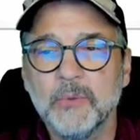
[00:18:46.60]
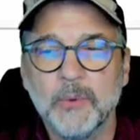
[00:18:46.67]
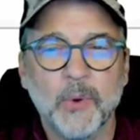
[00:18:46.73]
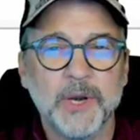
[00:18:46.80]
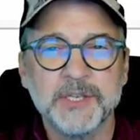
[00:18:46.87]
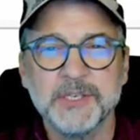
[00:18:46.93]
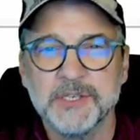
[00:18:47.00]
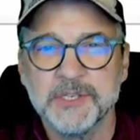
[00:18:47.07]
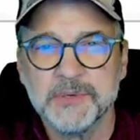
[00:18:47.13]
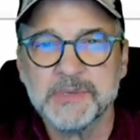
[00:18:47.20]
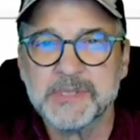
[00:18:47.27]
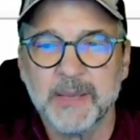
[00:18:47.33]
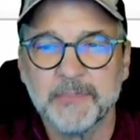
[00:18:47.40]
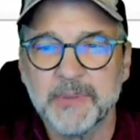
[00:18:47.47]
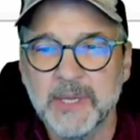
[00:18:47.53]
want it to do
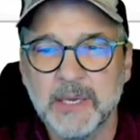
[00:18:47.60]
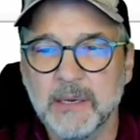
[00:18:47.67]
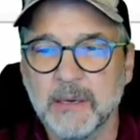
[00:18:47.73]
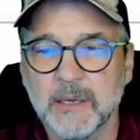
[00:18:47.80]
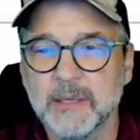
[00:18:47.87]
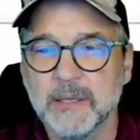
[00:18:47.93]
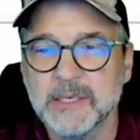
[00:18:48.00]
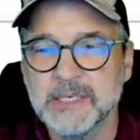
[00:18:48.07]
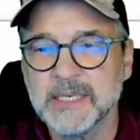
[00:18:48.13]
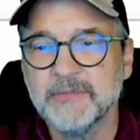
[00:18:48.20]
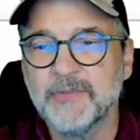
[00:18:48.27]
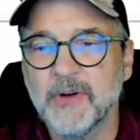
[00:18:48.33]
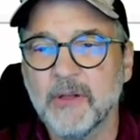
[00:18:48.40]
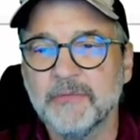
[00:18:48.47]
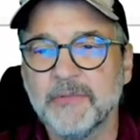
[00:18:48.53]
something in the
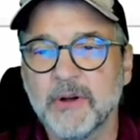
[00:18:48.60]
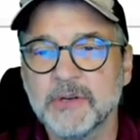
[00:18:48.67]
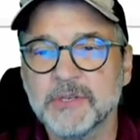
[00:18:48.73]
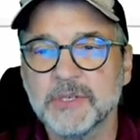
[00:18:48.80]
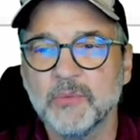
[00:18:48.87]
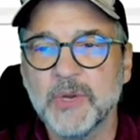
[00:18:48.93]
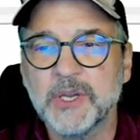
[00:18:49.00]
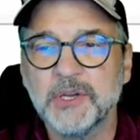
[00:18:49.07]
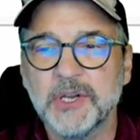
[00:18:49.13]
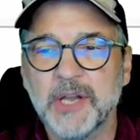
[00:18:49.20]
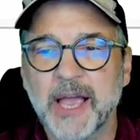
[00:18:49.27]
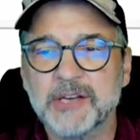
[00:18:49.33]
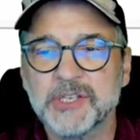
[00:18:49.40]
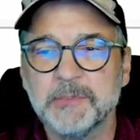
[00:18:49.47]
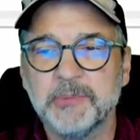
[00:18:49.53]
default function. We could
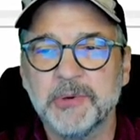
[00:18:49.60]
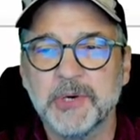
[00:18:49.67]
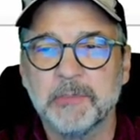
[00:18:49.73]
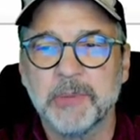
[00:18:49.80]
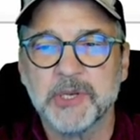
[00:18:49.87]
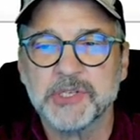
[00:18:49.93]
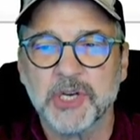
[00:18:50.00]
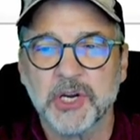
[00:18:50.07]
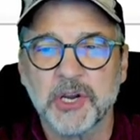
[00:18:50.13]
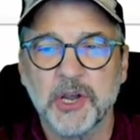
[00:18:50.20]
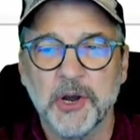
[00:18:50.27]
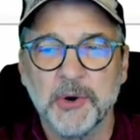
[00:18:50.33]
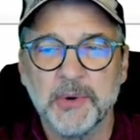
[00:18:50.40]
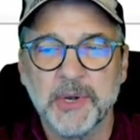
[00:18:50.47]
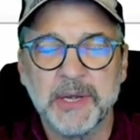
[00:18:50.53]
actually put a bunch of
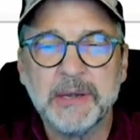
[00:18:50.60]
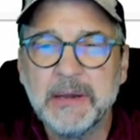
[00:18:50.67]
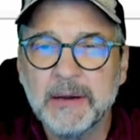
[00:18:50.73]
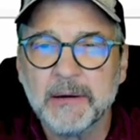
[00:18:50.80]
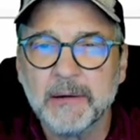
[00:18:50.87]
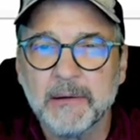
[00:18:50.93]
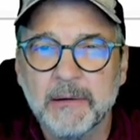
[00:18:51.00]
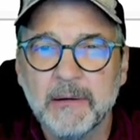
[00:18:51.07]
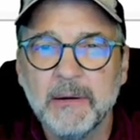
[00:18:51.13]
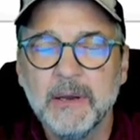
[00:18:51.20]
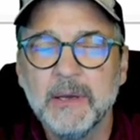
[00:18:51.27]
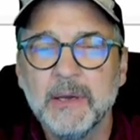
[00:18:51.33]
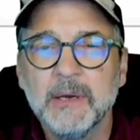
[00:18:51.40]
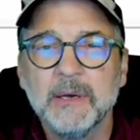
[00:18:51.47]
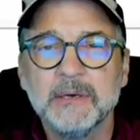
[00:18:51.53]
code in here
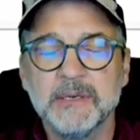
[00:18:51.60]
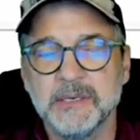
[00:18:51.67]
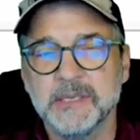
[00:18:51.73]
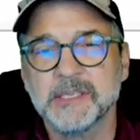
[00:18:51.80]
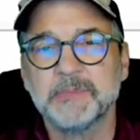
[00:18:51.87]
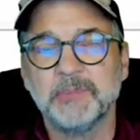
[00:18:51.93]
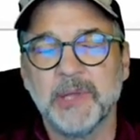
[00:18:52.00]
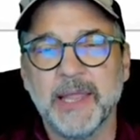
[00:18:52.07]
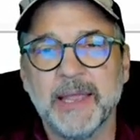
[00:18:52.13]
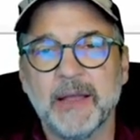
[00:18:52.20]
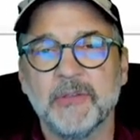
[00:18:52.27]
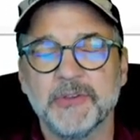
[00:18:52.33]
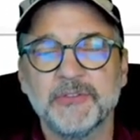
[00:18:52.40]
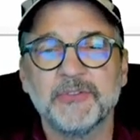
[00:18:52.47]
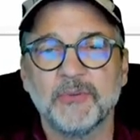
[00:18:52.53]
to display
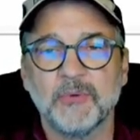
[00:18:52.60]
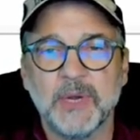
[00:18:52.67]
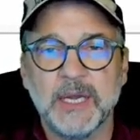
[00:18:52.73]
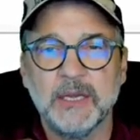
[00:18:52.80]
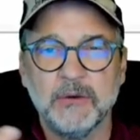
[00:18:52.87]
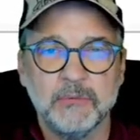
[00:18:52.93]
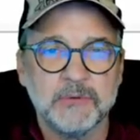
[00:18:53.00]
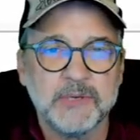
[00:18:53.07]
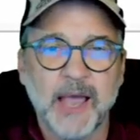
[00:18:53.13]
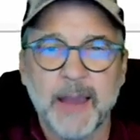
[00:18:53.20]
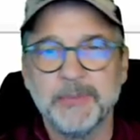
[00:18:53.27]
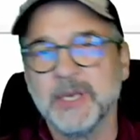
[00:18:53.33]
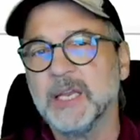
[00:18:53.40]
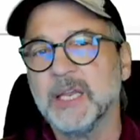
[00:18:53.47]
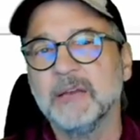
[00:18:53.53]
on the screen. You
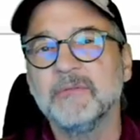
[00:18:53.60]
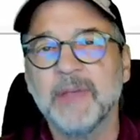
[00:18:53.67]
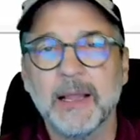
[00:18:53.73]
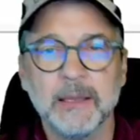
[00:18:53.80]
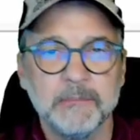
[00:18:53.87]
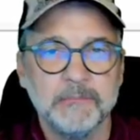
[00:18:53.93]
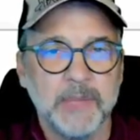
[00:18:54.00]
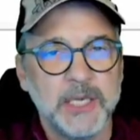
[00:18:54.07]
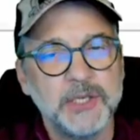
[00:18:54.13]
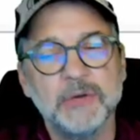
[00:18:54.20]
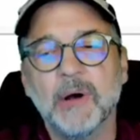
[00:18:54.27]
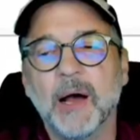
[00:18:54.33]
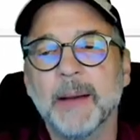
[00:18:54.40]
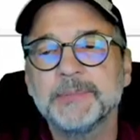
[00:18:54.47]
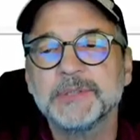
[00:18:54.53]
typed an invalid
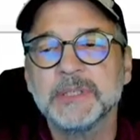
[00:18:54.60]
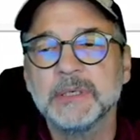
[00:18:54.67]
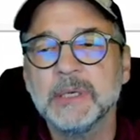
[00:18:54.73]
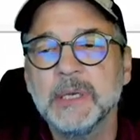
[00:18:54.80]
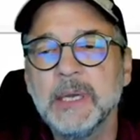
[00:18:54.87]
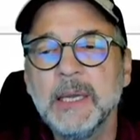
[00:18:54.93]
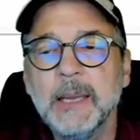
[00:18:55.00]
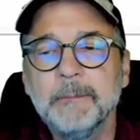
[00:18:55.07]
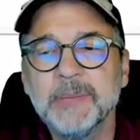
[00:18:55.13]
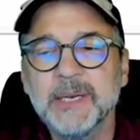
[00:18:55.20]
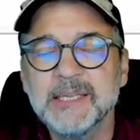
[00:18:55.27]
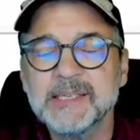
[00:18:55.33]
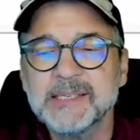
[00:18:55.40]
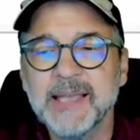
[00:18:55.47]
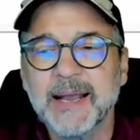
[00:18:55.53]
menu option. But
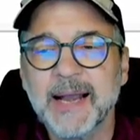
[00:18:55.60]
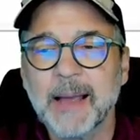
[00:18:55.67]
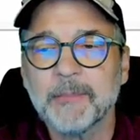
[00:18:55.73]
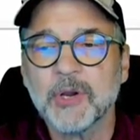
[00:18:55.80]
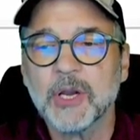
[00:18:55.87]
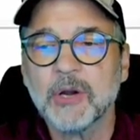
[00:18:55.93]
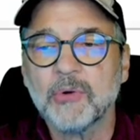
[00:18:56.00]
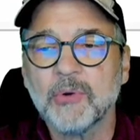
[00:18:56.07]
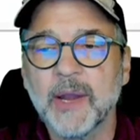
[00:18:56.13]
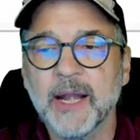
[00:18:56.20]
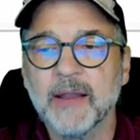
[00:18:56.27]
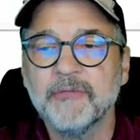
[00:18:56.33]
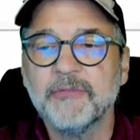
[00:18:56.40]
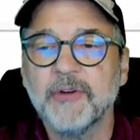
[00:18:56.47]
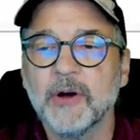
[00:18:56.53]
instead, I'm going to create
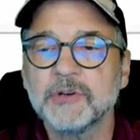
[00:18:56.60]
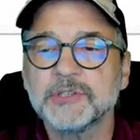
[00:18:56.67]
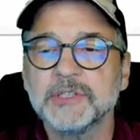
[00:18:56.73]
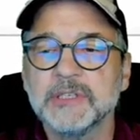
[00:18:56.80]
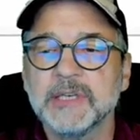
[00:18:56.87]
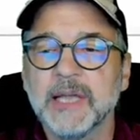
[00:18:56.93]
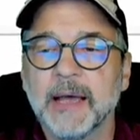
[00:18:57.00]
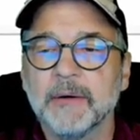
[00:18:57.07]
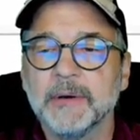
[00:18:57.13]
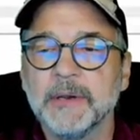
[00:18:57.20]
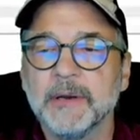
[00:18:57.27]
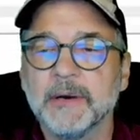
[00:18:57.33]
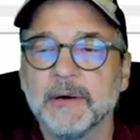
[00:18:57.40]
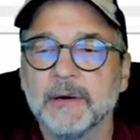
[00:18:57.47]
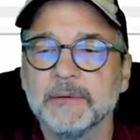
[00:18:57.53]
a function down
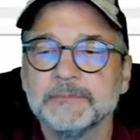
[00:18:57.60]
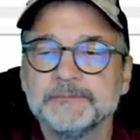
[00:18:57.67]
here.